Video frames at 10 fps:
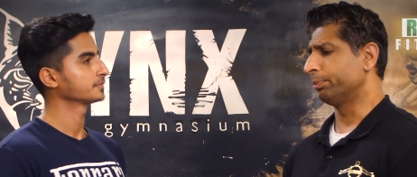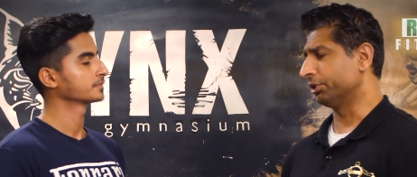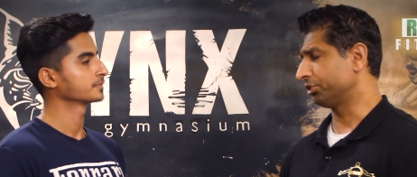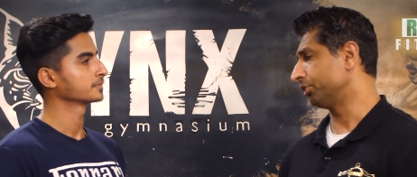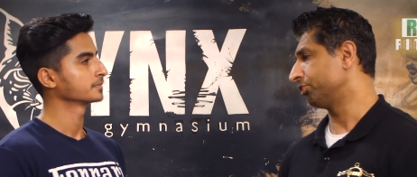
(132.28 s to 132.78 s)

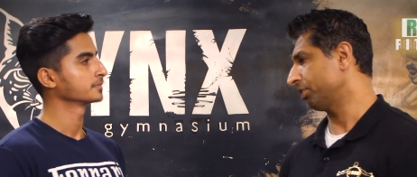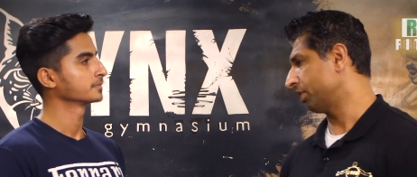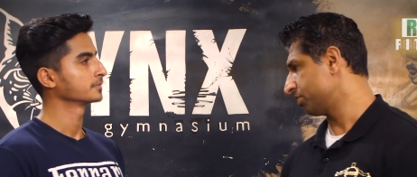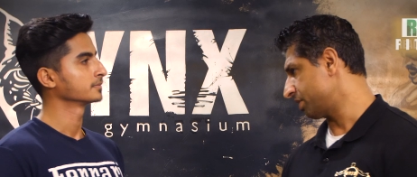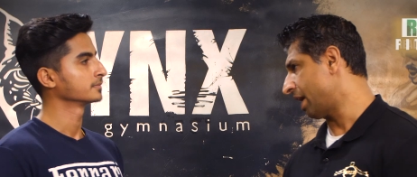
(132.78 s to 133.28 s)
Speaker 1: personal
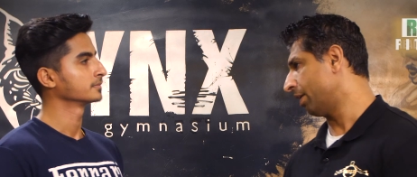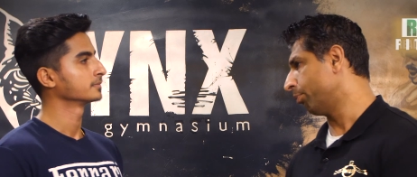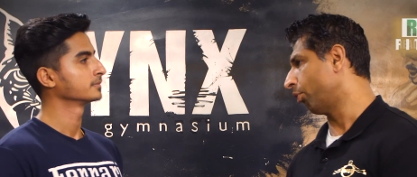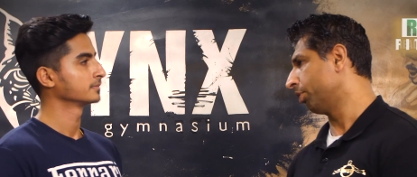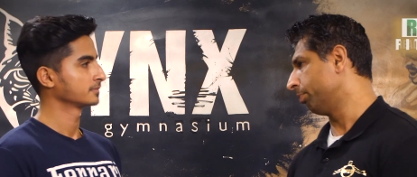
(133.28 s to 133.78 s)
trainers
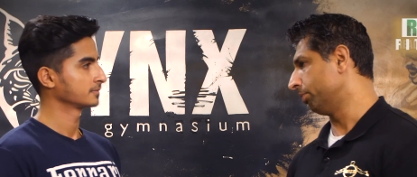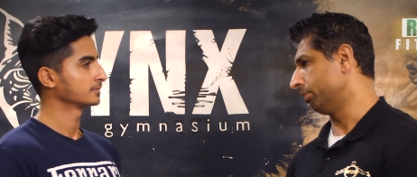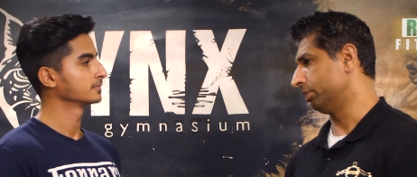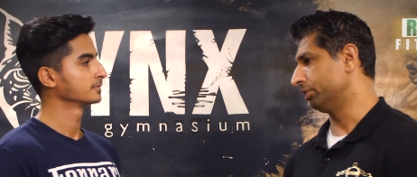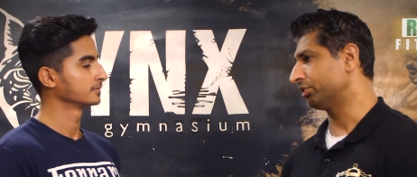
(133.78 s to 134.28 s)
and
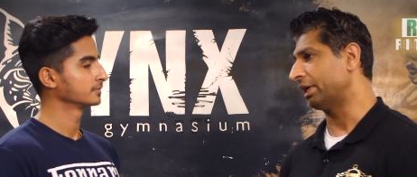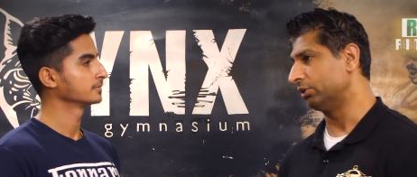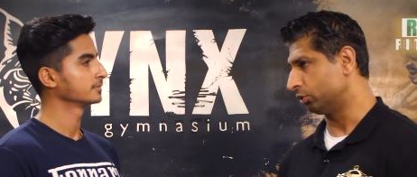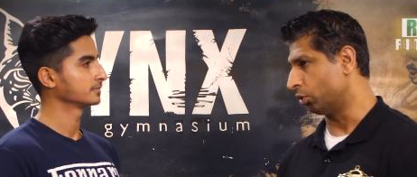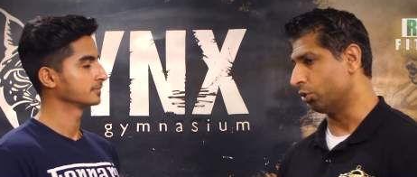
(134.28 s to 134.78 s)
bodybuilders
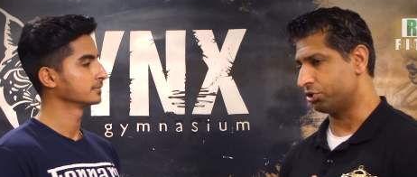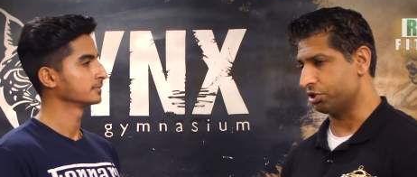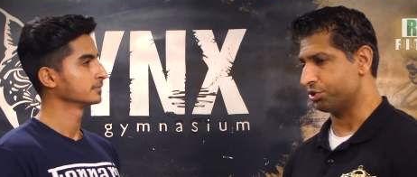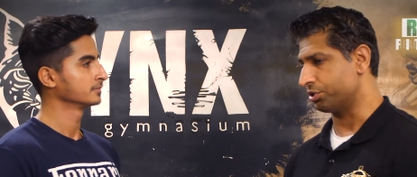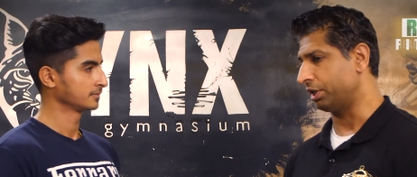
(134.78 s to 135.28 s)
and
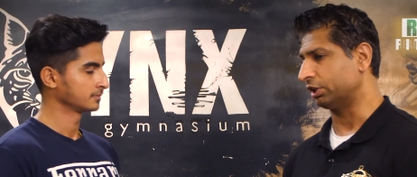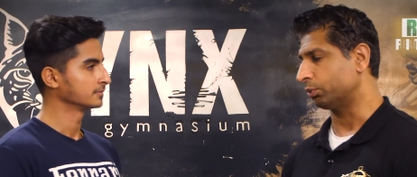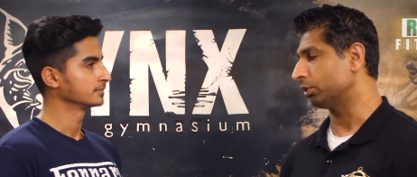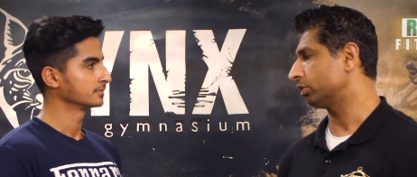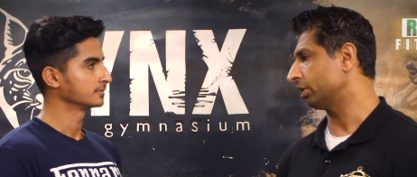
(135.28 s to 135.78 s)
coaches. So that's
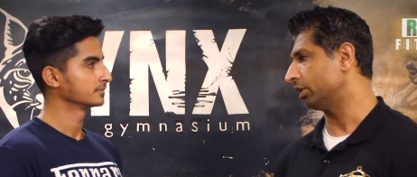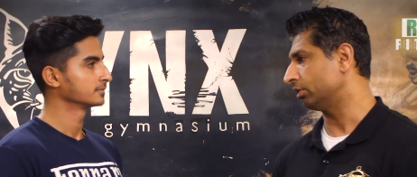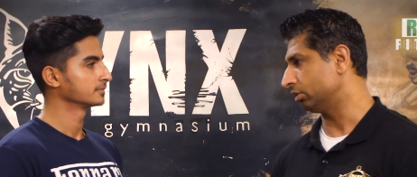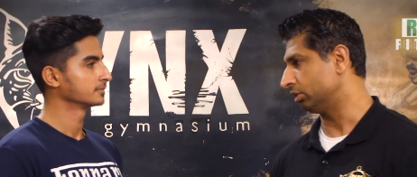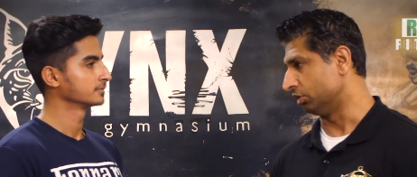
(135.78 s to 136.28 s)
what
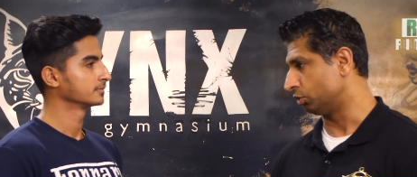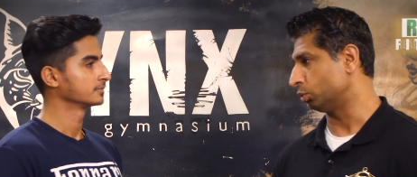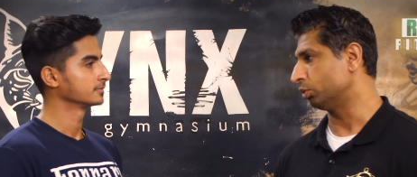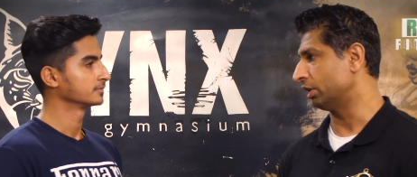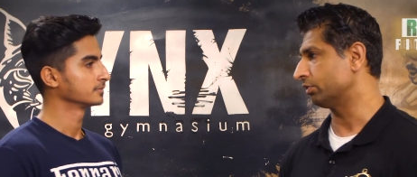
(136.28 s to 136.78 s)
um, these
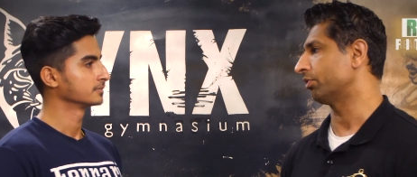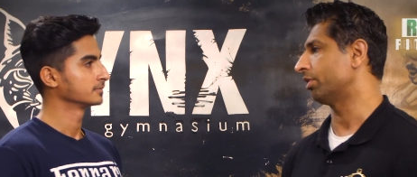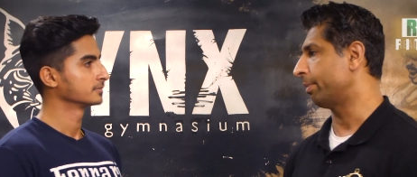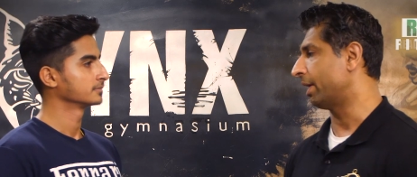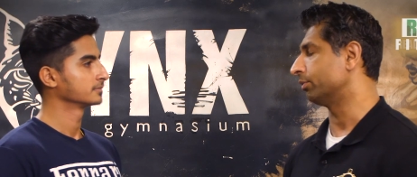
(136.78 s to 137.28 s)
two days were
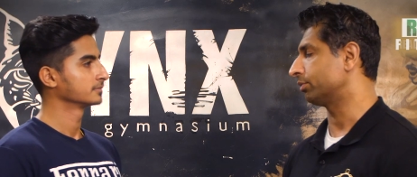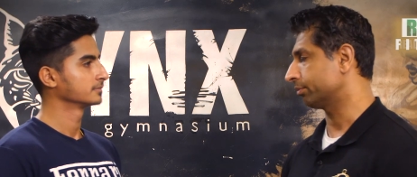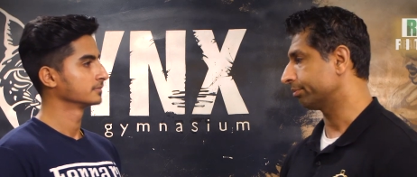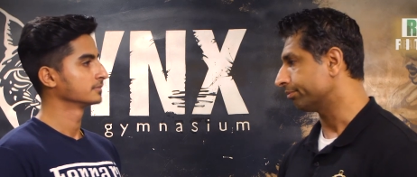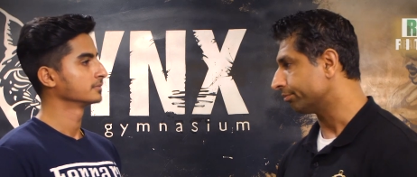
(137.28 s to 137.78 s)
about.
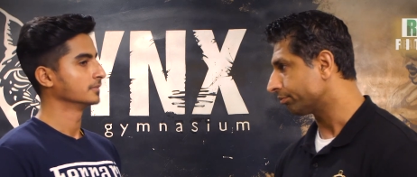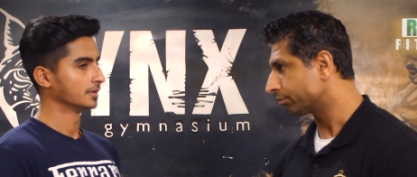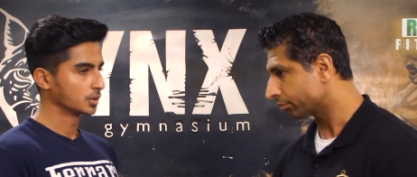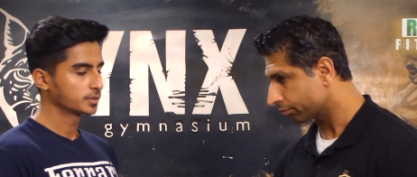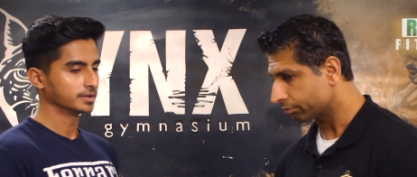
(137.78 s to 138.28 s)

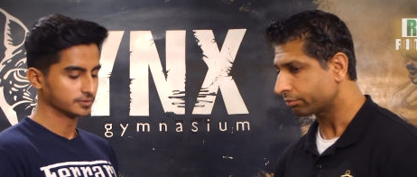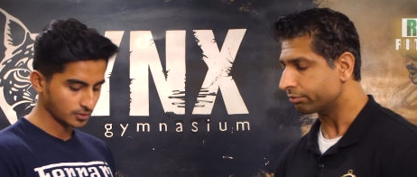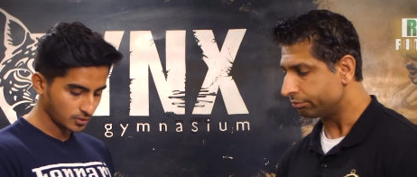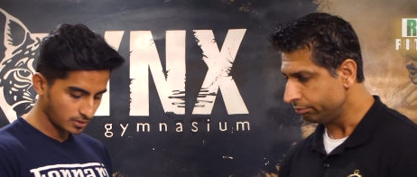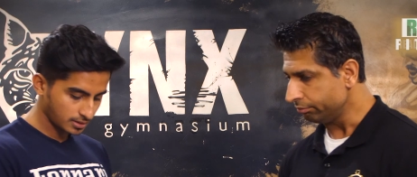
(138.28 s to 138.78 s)
Speaker 2: Okay,
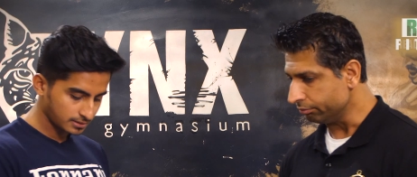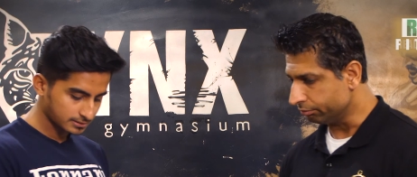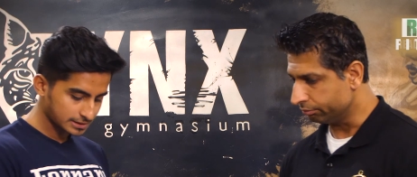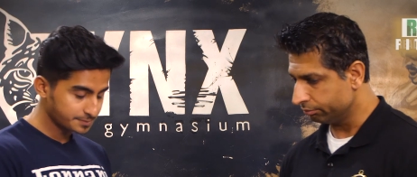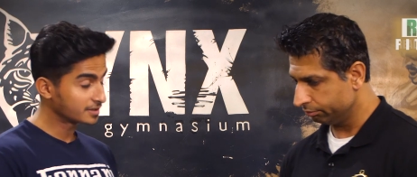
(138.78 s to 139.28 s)
so uh,
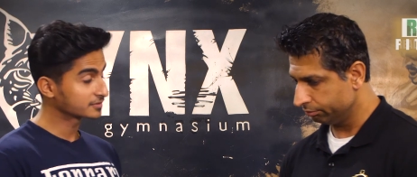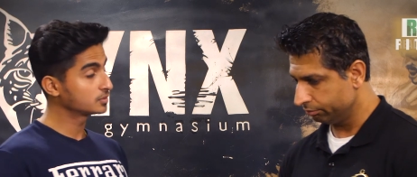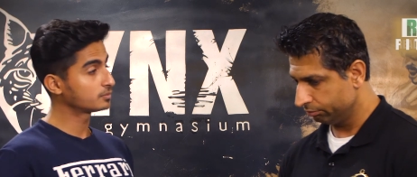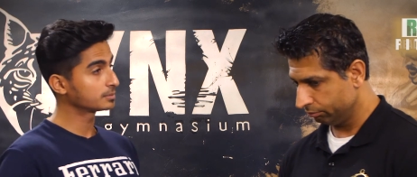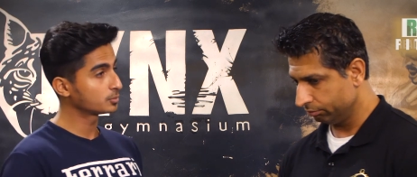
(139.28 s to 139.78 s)
let me ask
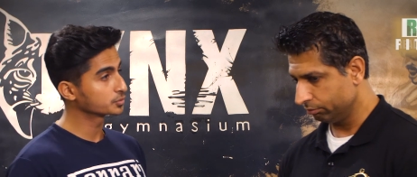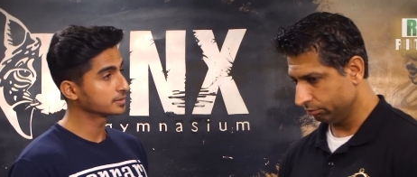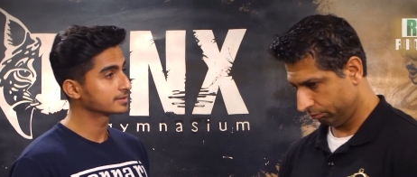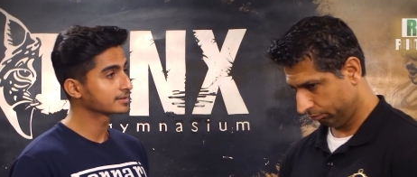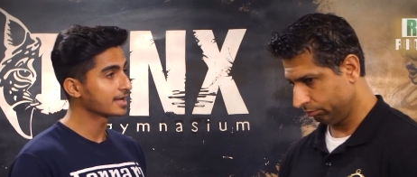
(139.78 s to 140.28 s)
you one more
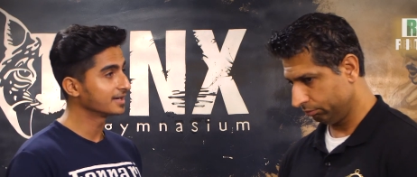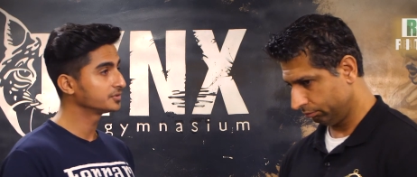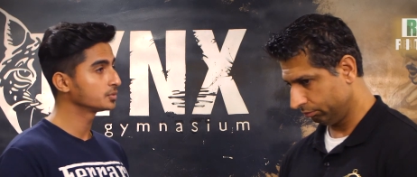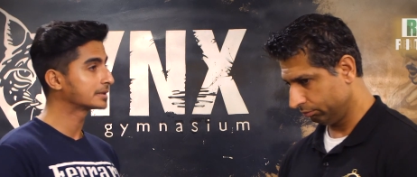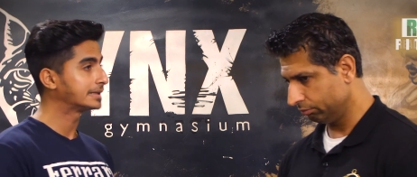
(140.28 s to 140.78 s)
thing. That
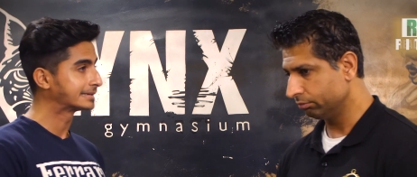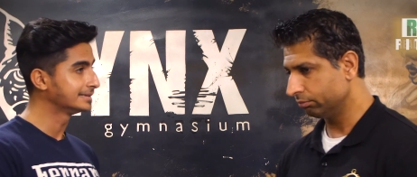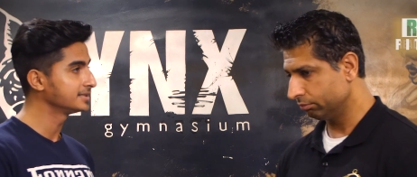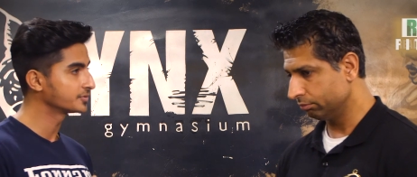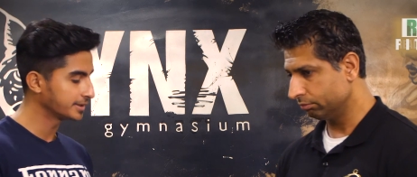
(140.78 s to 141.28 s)
as you're an
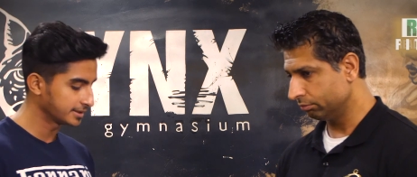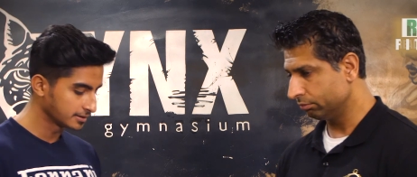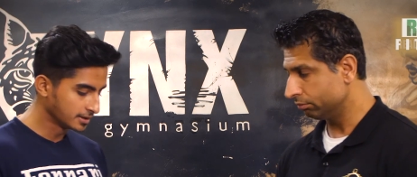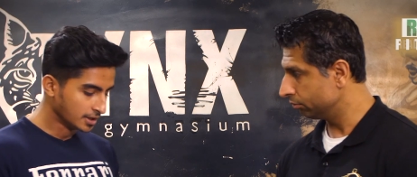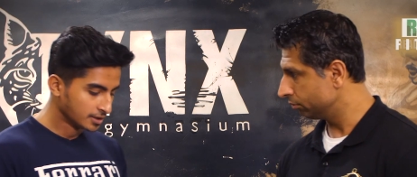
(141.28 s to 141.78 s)
athlete trainer,
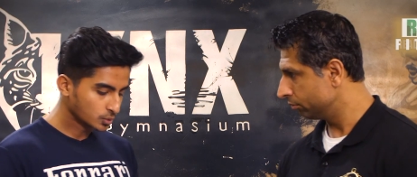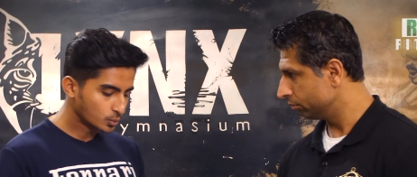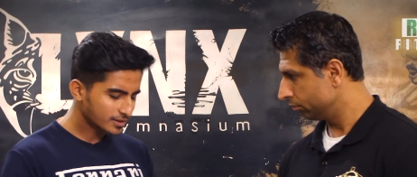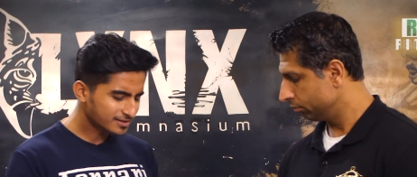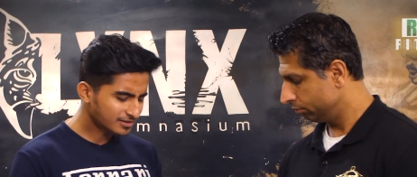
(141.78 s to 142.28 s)
so
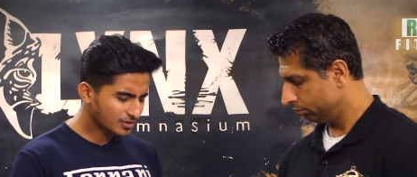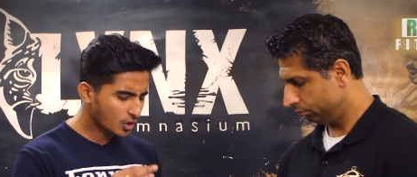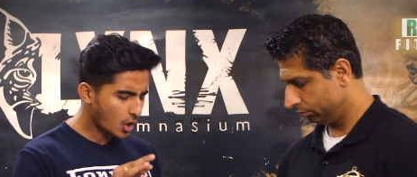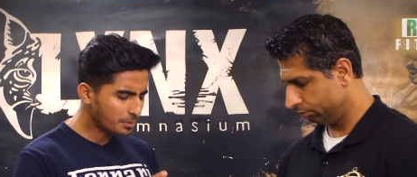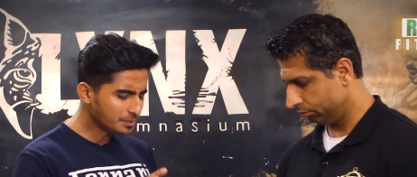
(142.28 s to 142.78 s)
what are the
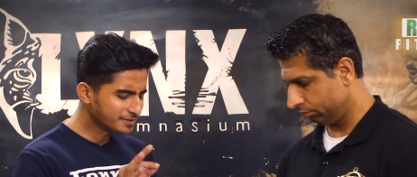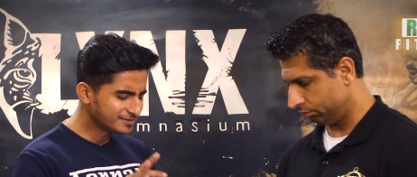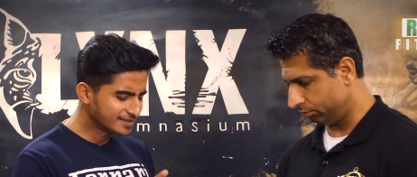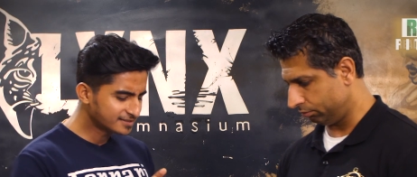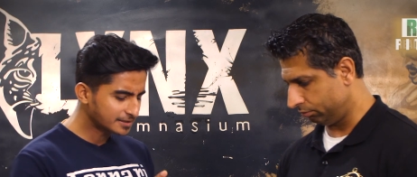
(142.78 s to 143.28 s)
common
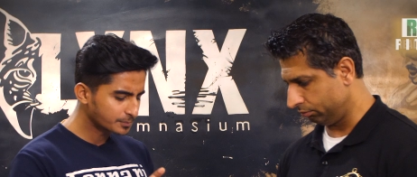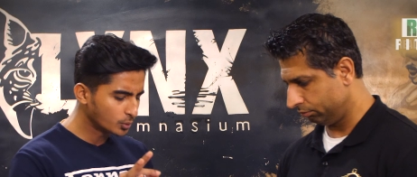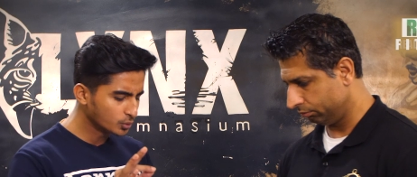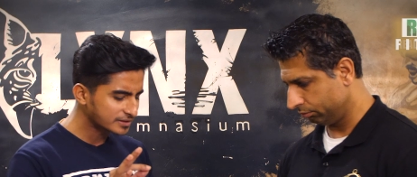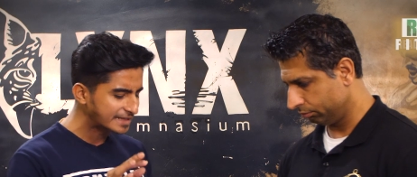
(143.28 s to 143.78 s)
mistakes that
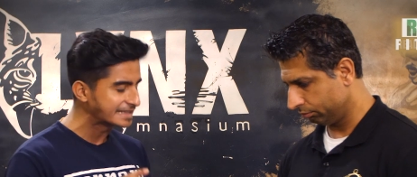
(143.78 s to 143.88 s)
most